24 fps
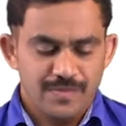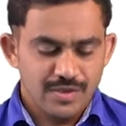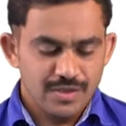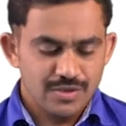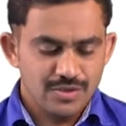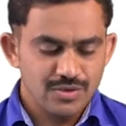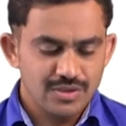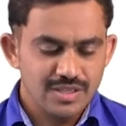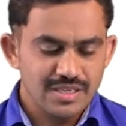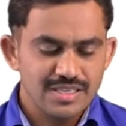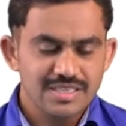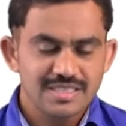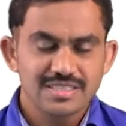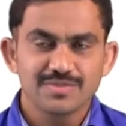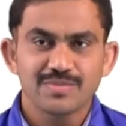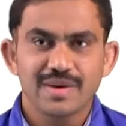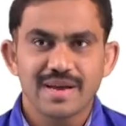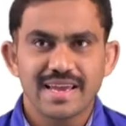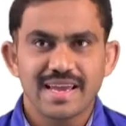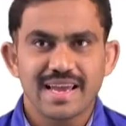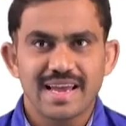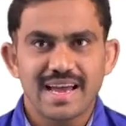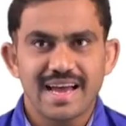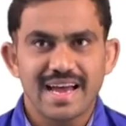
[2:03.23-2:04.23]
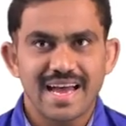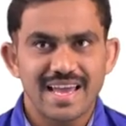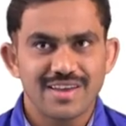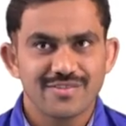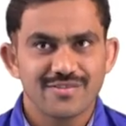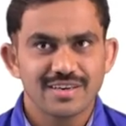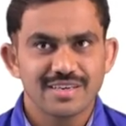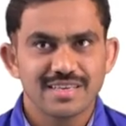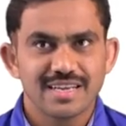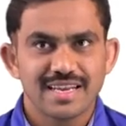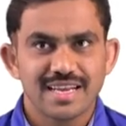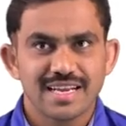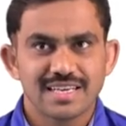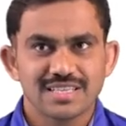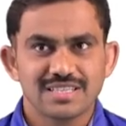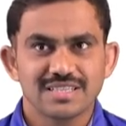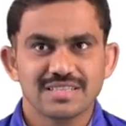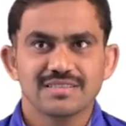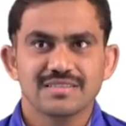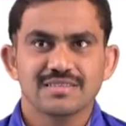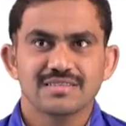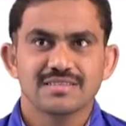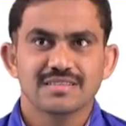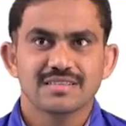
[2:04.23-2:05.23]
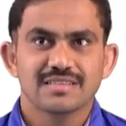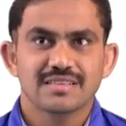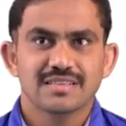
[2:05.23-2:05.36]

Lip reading: So that is my I1 direction.